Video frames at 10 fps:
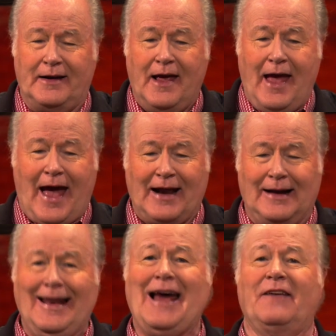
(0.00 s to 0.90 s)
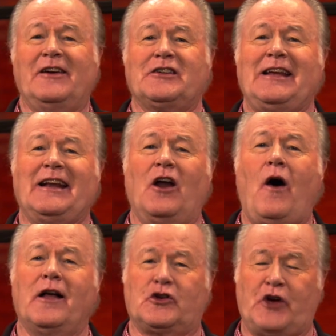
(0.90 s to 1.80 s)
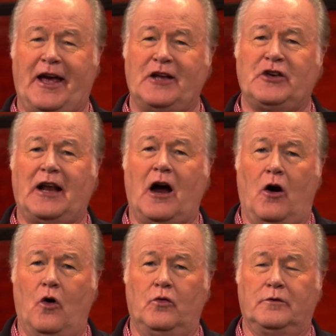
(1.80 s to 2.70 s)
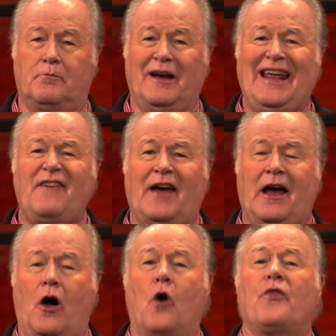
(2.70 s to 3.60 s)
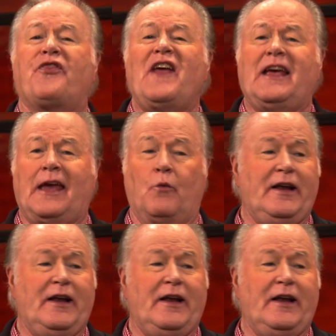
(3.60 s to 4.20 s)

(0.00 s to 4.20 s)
And, and a lot of us need an oil change in our own believing, our own thinking.